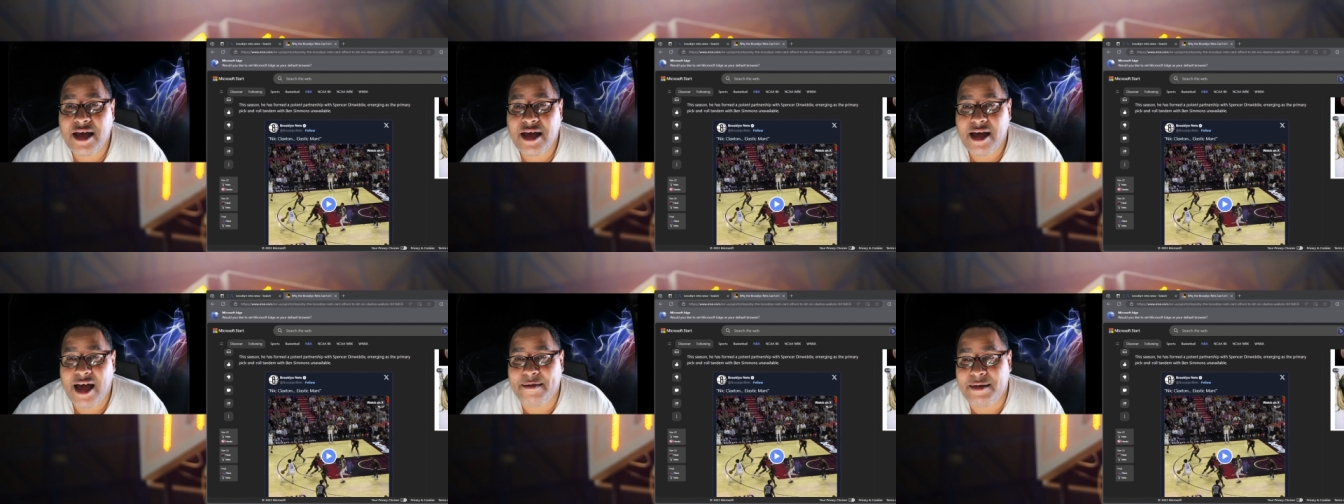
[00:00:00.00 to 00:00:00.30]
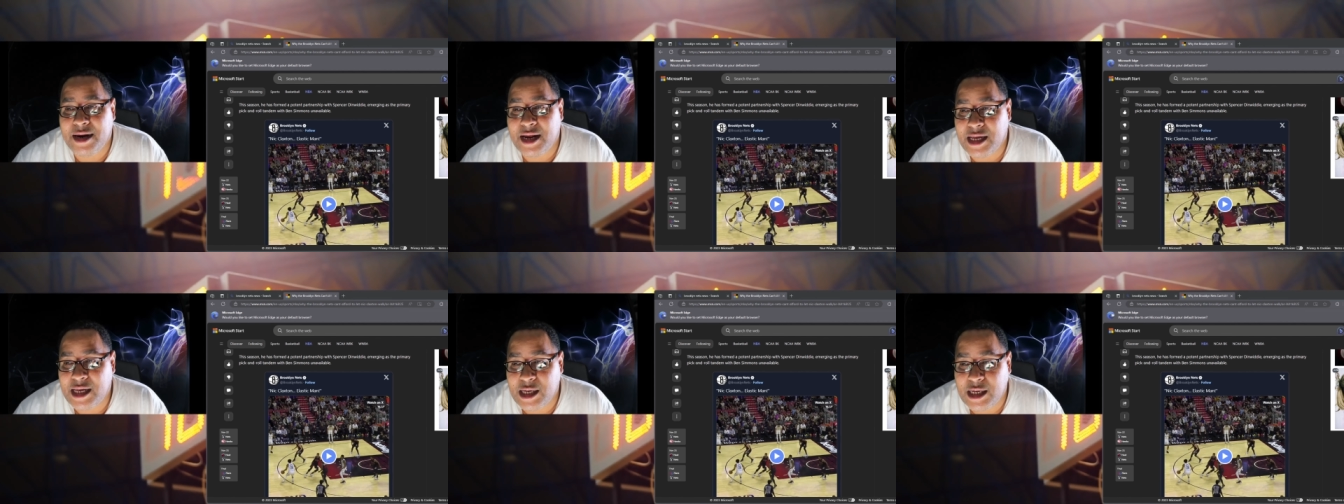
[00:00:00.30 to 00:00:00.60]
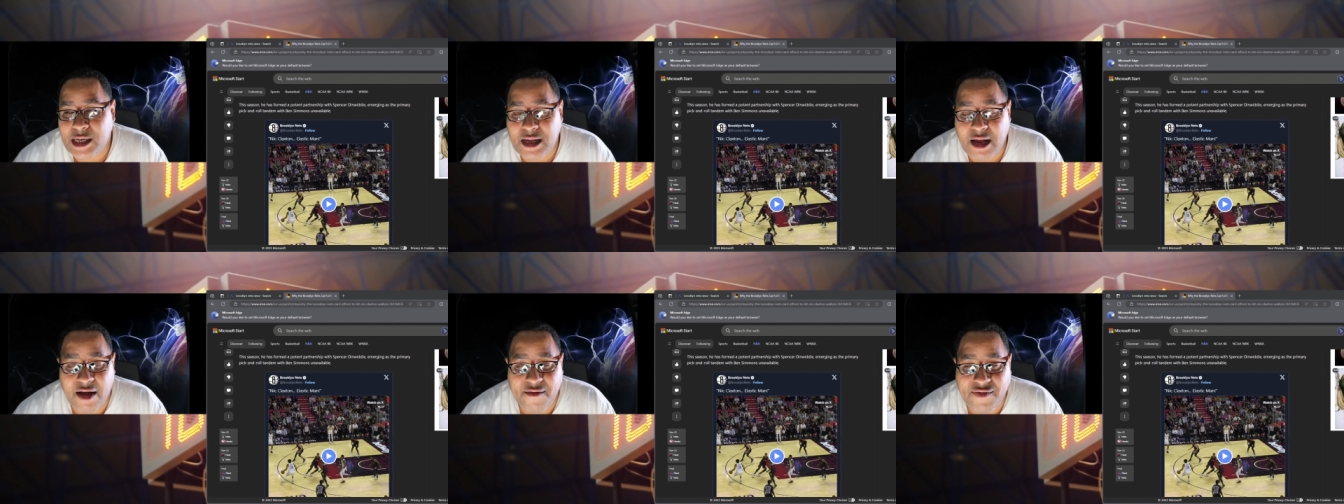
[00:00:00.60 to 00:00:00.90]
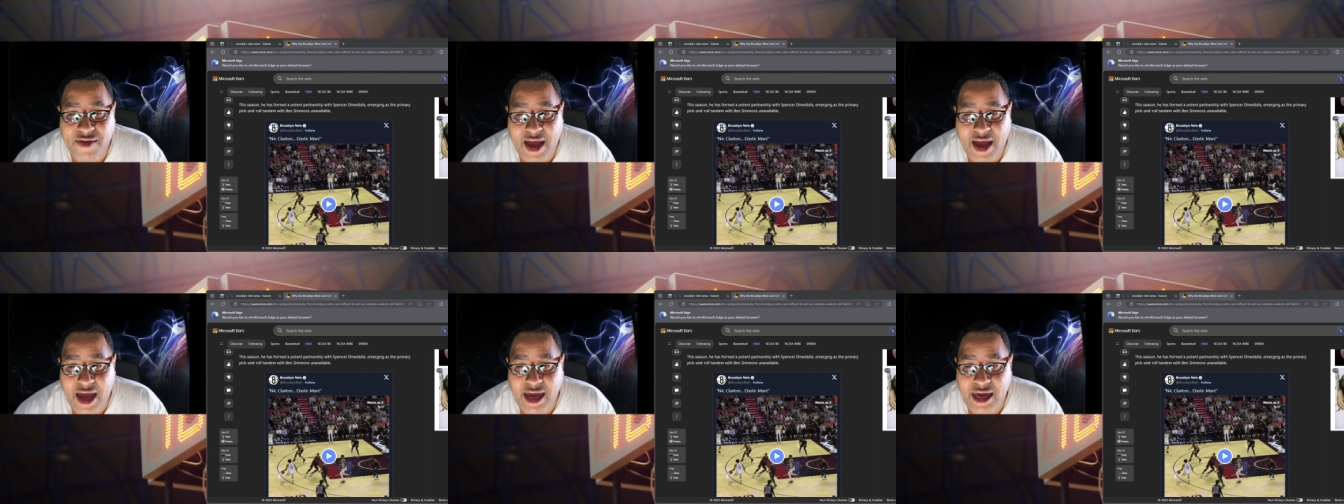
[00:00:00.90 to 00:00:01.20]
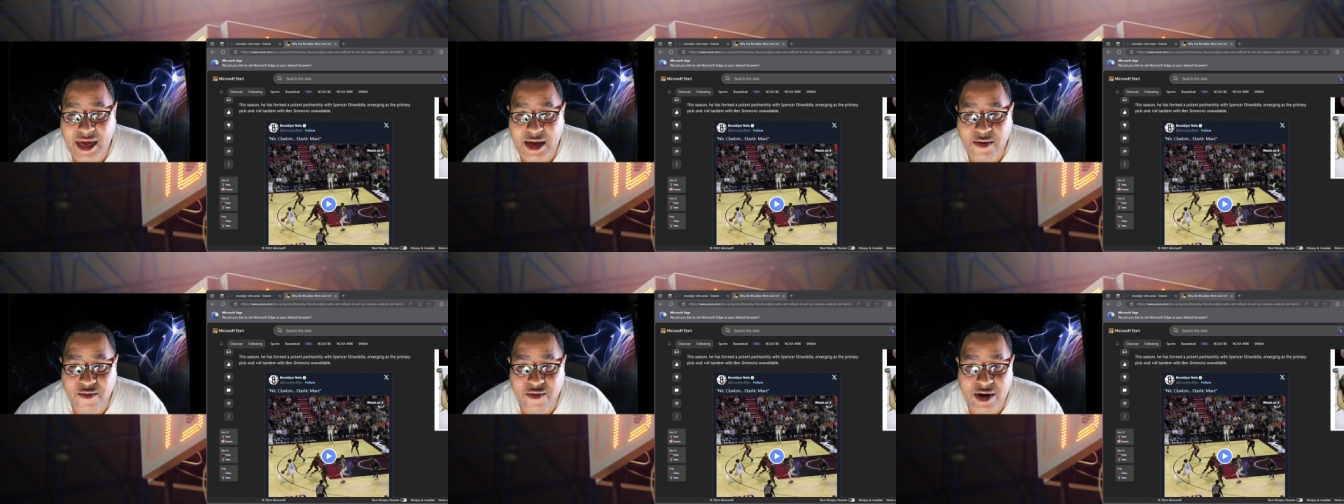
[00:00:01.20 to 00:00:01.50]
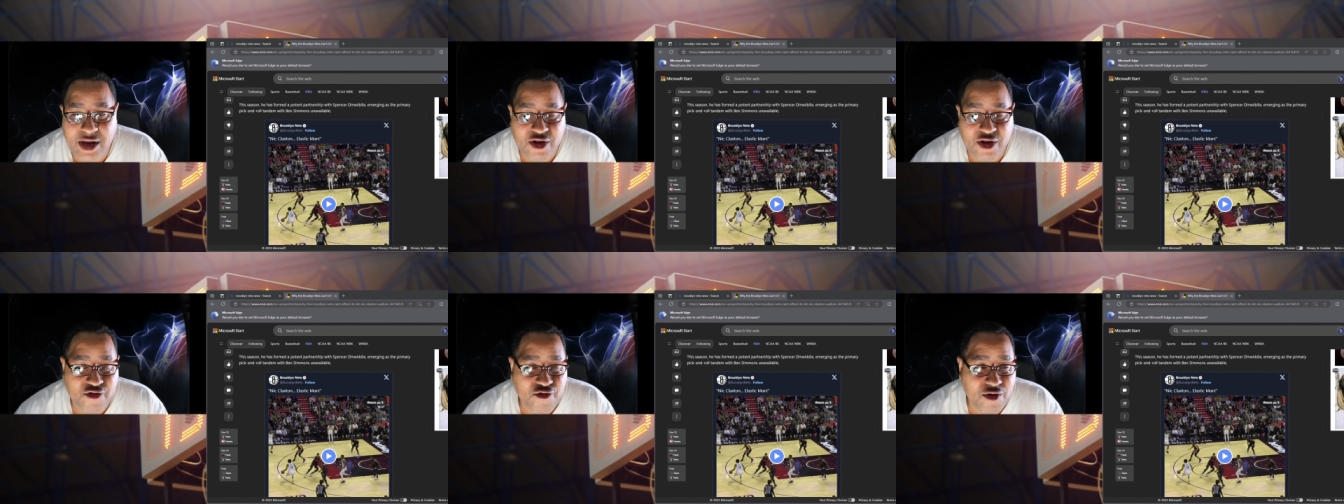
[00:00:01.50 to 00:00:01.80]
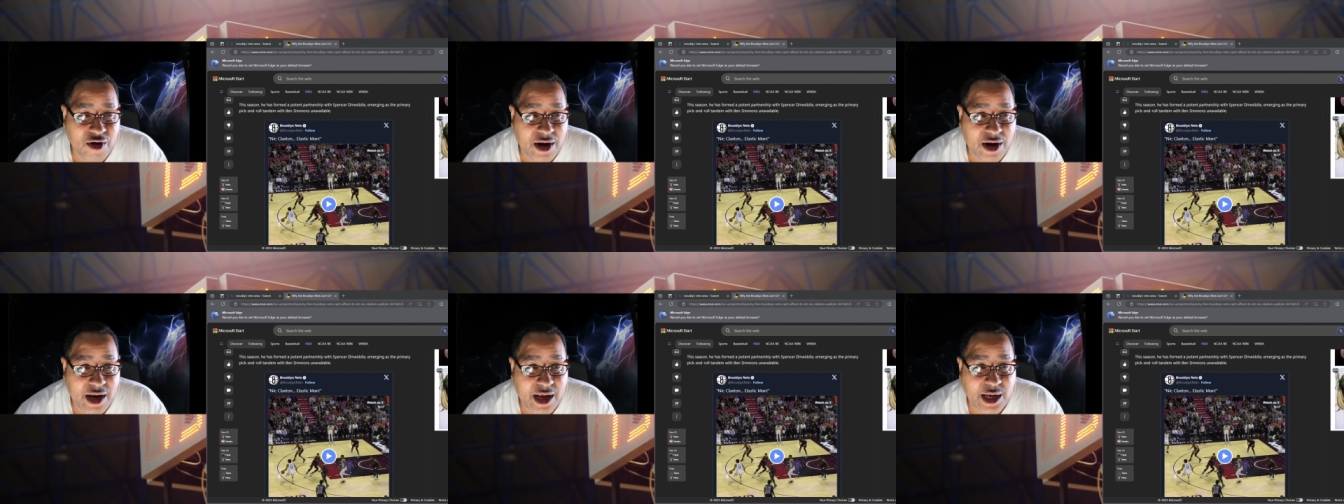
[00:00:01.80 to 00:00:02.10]
I mean, this is stuff that he really
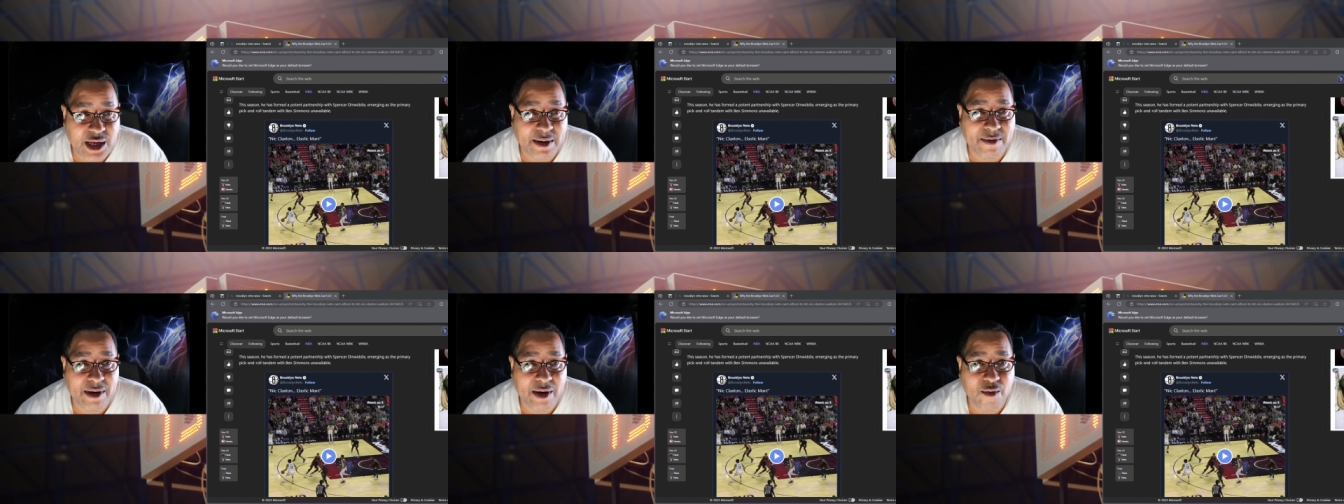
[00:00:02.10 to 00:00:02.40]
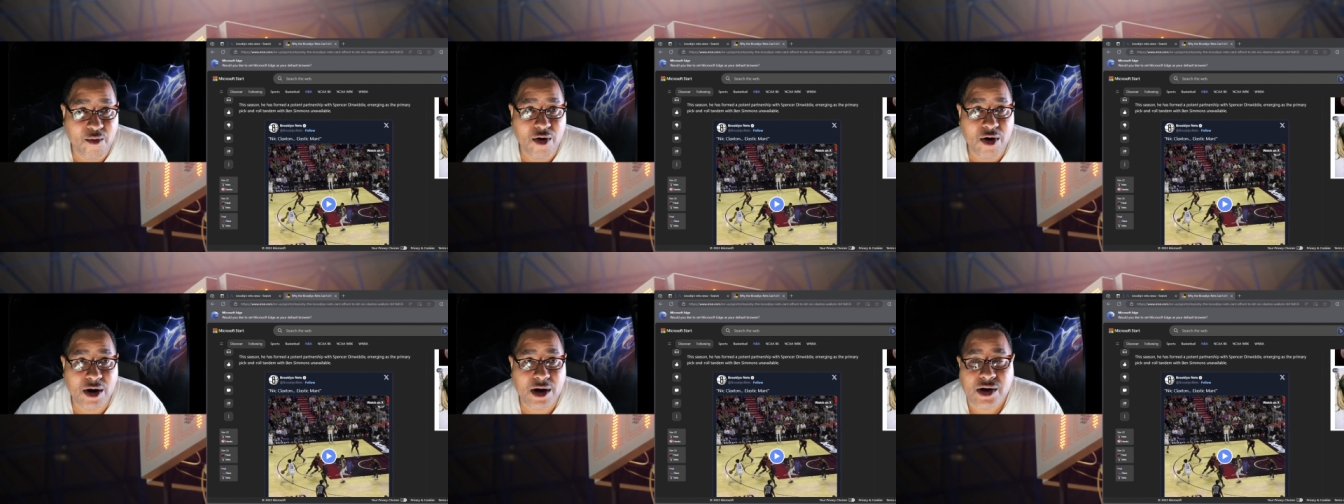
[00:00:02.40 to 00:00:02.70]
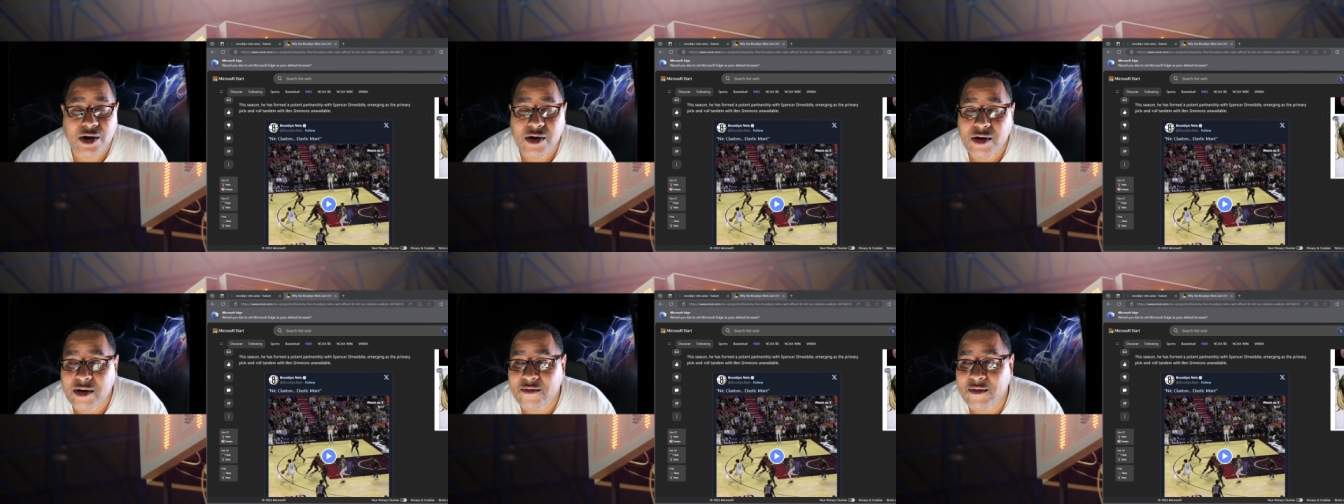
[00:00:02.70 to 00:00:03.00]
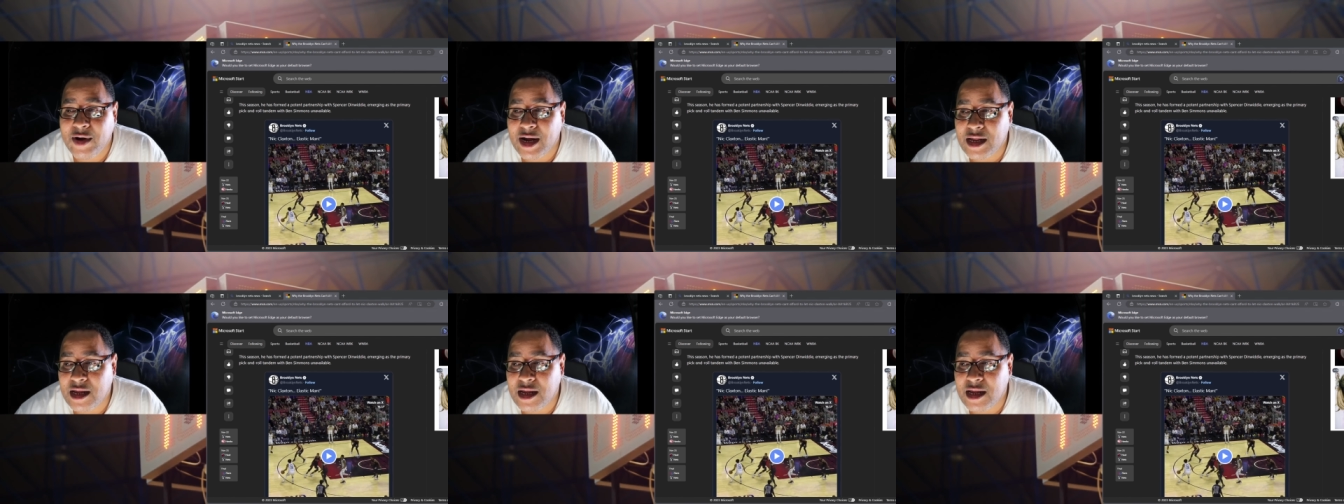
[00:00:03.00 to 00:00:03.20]
truly needs to be working on right